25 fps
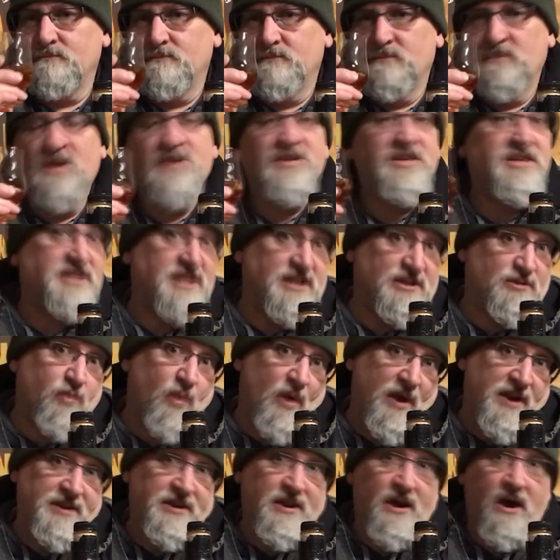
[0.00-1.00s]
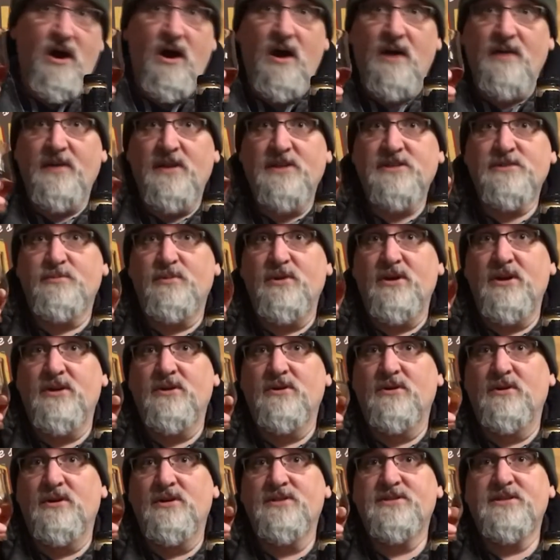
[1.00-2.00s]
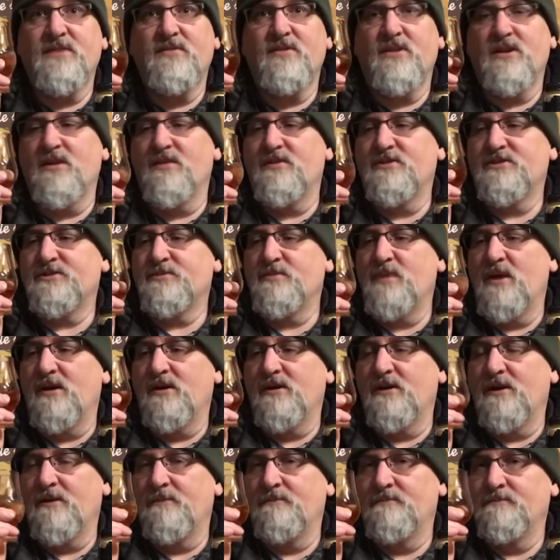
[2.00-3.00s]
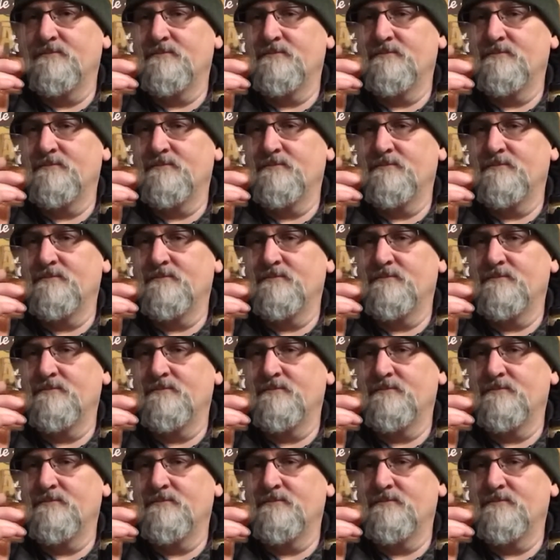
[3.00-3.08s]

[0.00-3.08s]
Get to taste White Dog. That's pretty cool. Let's give it another smell here.